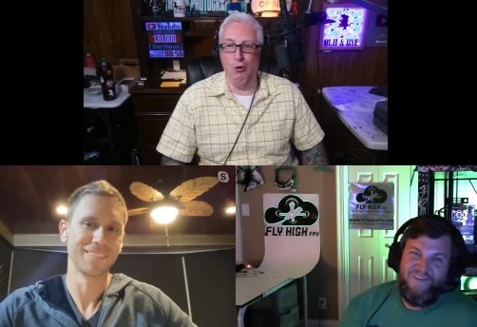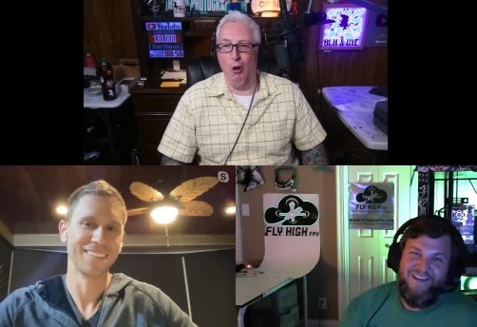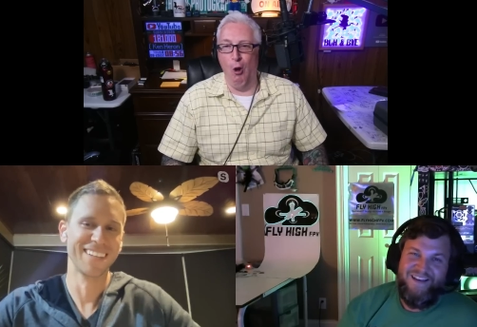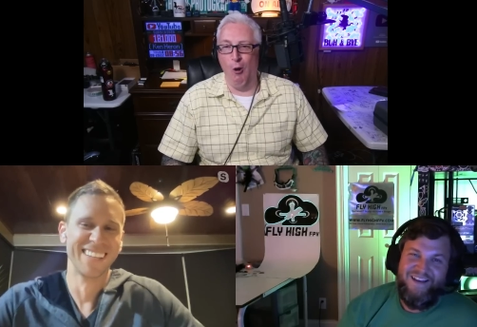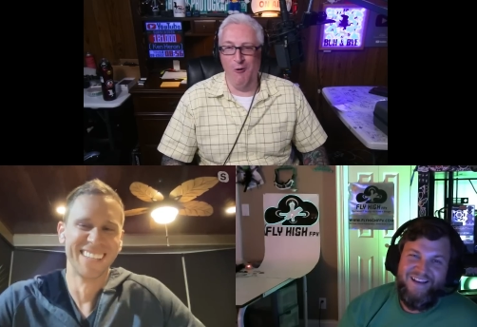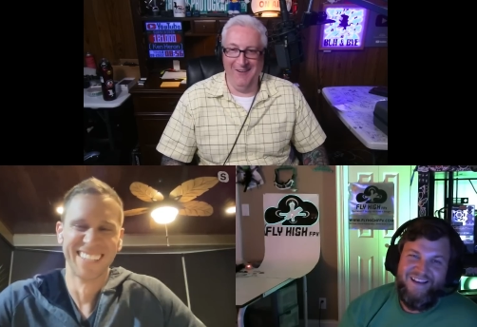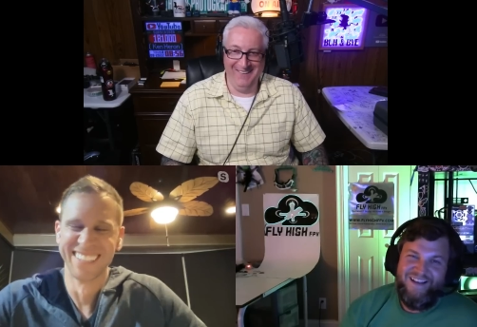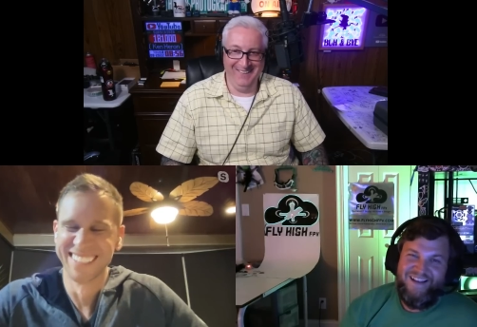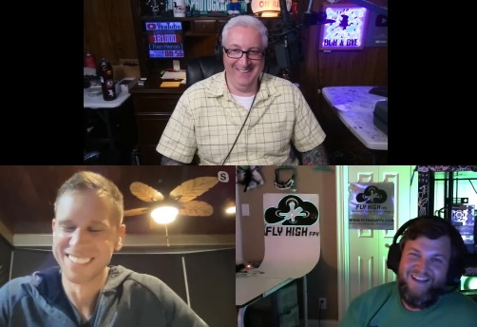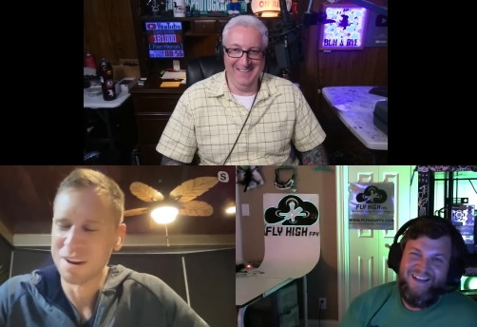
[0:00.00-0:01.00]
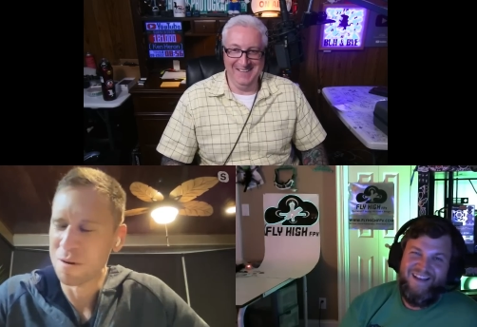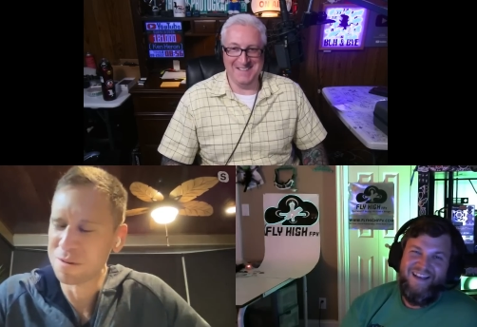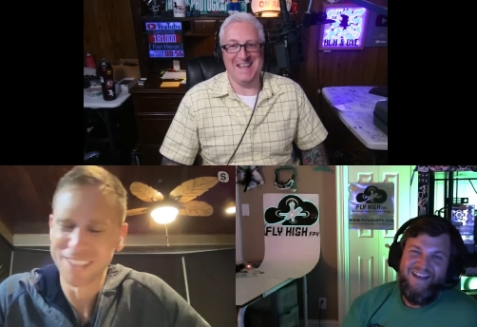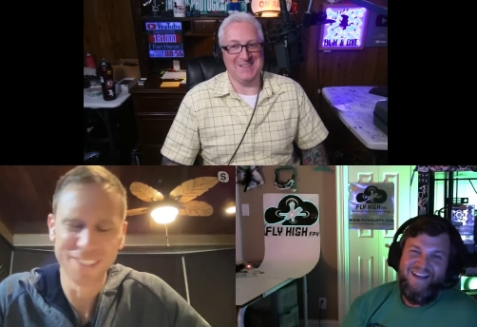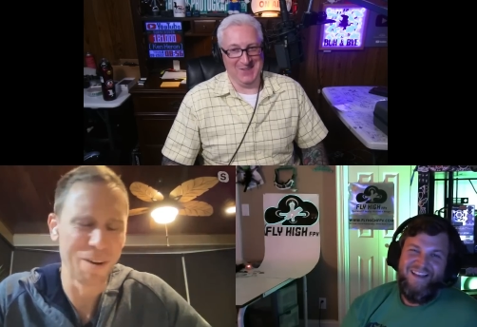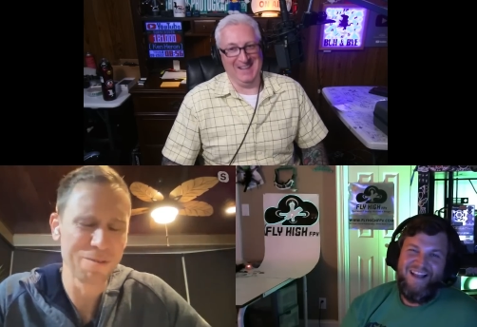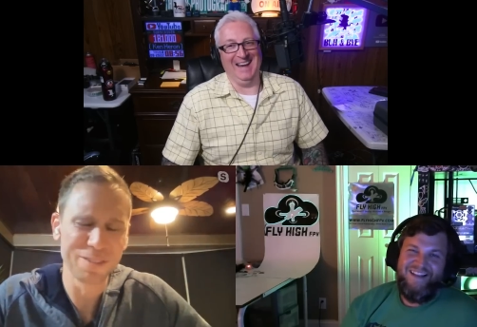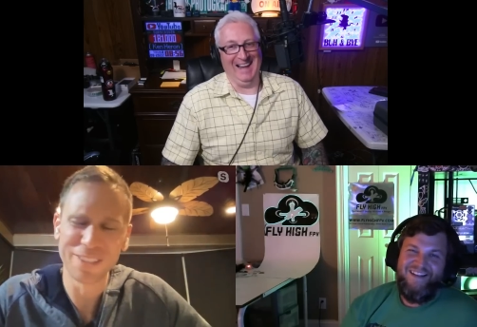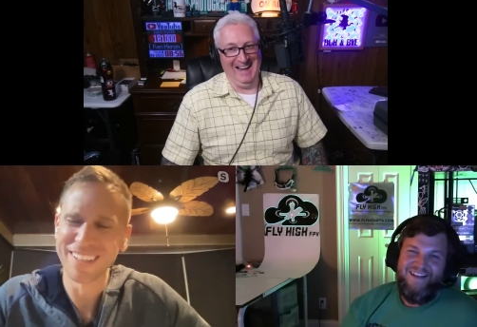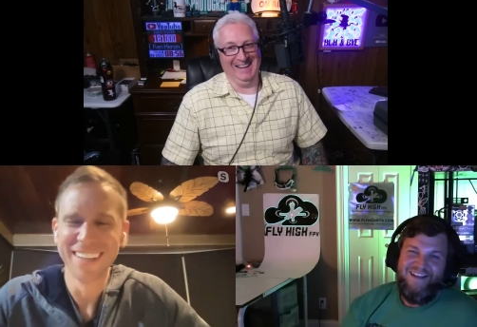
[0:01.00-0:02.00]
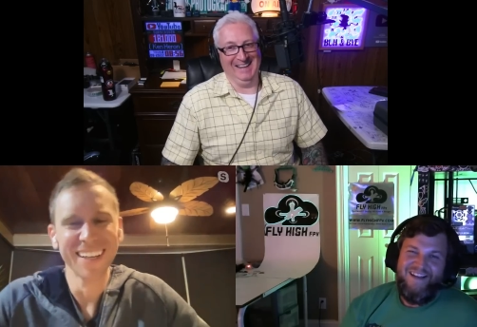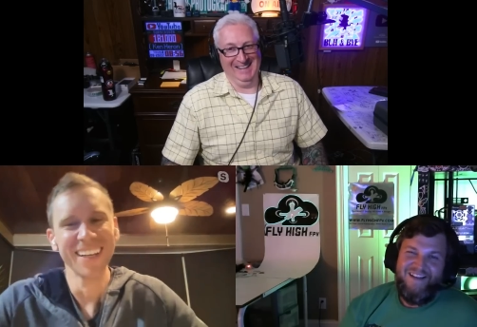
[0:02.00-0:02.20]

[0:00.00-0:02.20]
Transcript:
Speaker 1: do, because that's what they like.